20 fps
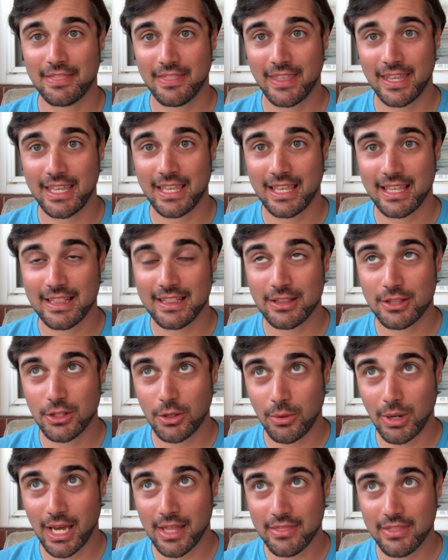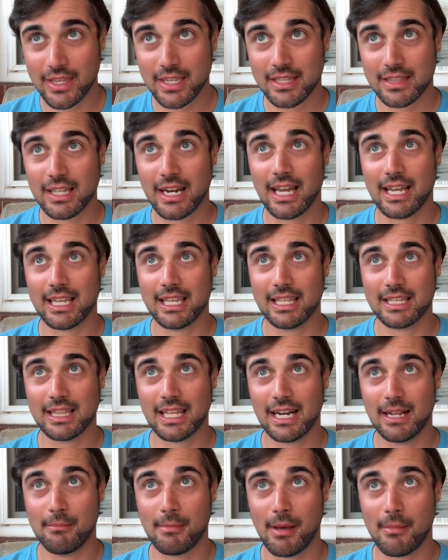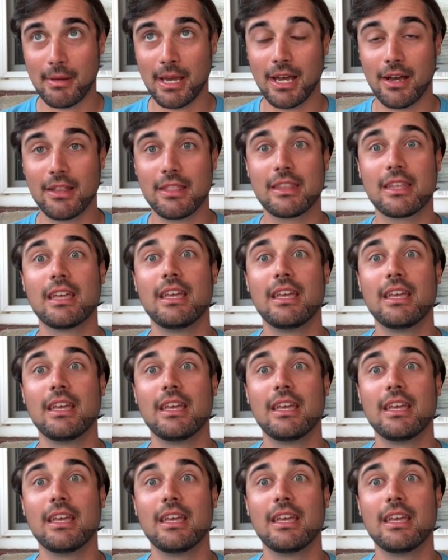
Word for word: think that I can get that in my mouth